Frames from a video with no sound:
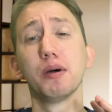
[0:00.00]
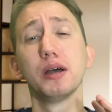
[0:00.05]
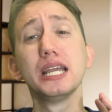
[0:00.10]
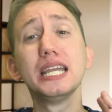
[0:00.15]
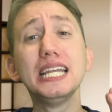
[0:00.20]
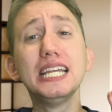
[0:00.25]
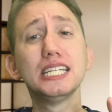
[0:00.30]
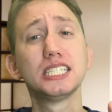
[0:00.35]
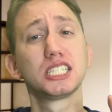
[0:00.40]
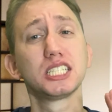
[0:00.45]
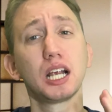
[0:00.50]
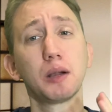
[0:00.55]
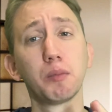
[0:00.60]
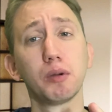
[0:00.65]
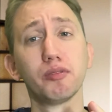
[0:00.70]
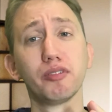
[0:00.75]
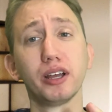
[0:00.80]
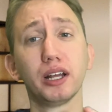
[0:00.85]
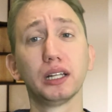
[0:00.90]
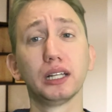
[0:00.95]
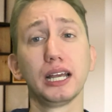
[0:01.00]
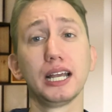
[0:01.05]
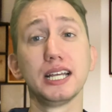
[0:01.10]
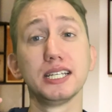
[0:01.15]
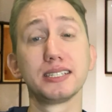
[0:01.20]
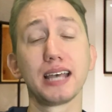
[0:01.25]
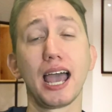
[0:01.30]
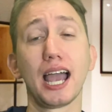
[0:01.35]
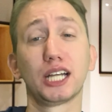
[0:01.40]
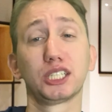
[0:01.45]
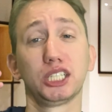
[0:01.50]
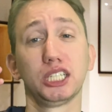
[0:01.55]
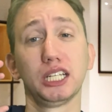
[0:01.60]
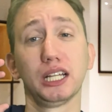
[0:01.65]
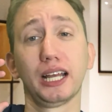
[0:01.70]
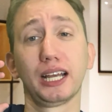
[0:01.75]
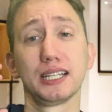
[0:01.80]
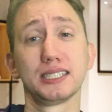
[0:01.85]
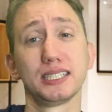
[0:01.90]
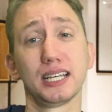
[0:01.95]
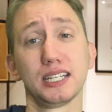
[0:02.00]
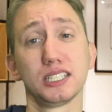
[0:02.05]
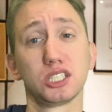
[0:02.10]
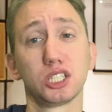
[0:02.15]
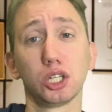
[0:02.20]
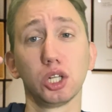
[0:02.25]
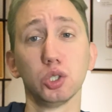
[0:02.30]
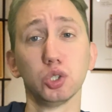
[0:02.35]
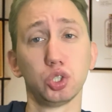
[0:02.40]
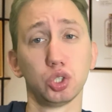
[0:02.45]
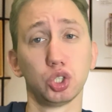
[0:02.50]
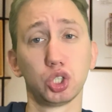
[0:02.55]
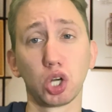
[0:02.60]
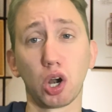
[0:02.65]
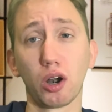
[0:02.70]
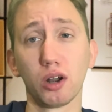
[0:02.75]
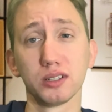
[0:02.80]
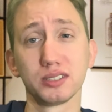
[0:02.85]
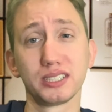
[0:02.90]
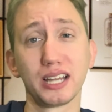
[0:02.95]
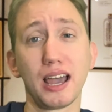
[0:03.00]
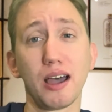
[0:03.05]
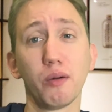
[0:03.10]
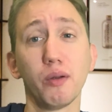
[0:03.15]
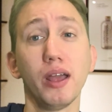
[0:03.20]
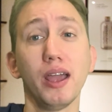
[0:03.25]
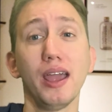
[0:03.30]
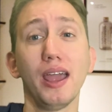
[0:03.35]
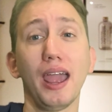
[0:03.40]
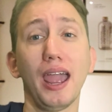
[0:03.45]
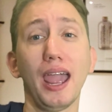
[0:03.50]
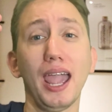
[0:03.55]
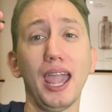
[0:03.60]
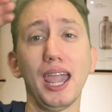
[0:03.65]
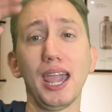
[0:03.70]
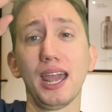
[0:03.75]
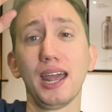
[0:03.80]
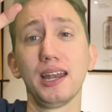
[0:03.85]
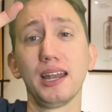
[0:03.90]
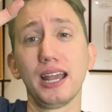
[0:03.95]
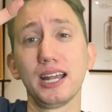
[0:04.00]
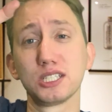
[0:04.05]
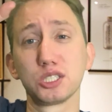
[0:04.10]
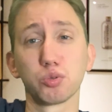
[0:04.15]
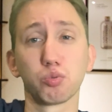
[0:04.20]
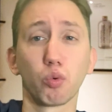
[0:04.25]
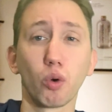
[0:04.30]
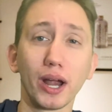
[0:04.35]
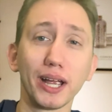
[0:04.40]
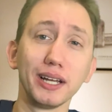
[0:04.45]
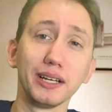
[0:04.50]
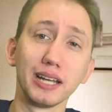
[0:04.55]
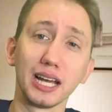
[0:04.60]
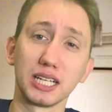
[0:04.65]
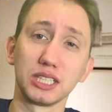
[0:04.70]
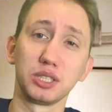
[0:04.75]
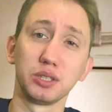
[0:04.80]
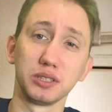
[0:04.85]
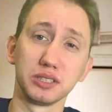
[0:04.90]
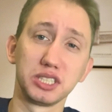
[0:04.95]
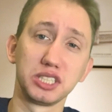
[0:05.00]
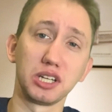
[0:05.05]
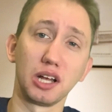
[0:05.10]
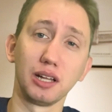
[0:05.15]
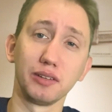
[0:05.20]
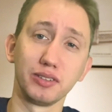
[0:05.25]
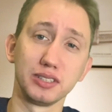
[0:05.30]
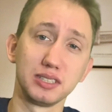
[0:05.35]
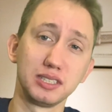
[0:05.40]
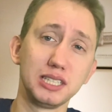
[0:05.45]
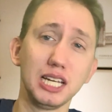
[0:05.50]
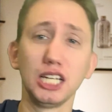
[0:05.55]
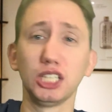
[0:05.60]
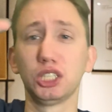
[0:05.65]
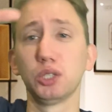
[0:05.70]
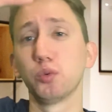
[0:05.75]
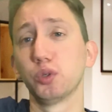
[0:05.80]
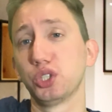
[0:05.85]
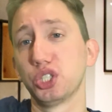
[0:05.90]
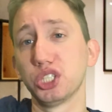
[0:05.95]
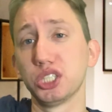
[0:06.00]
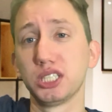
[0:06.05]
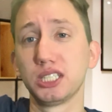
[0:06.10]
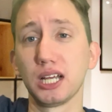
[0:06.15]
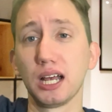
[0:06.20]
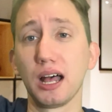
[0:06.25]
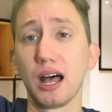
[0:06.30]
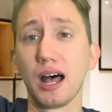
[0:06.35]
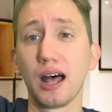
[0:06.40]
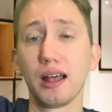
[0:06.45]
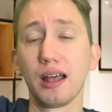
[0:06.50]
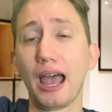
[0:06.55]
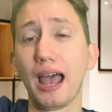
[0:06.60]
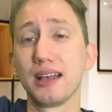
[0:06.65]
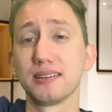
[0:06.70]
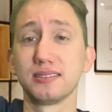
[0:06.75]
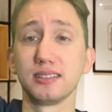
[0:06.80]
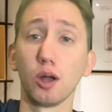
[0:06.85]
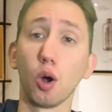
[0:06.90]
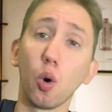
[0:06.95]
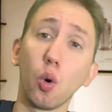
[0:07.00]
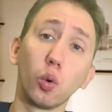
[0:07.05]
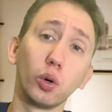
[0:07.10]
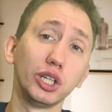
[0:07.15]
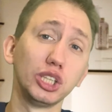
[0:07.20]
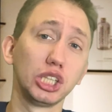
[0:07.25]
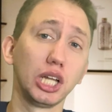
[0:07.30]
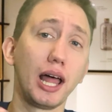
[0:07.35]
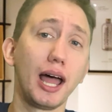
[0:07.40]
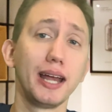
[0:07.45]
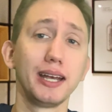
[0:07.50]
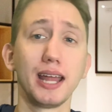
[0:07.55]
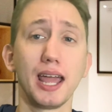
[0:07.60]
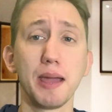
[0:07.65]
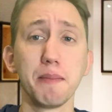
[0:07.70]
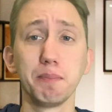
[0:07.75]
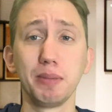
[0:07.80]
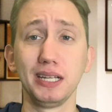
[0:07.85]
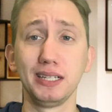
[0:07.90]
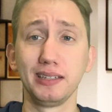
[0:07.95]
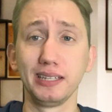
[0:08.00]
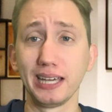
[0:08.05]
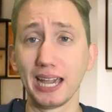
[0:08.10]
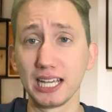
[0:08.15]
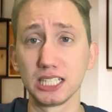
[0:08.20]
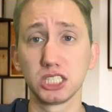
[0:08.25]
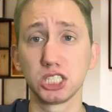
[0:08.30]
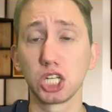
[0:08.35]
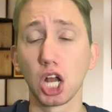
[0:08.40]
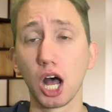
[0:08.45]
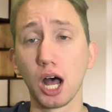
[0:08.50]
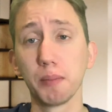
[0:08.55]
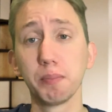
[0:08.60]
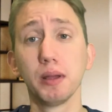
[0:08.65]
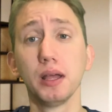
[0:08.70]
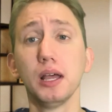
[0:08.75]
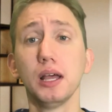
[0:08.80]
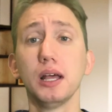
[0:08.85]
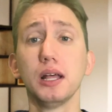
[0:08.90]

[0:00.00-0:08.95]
East Somerville is actually, like I said, is close to Charlestown, and it's right next to the Sullivan Station, which is has the Orange Line MBTA stop.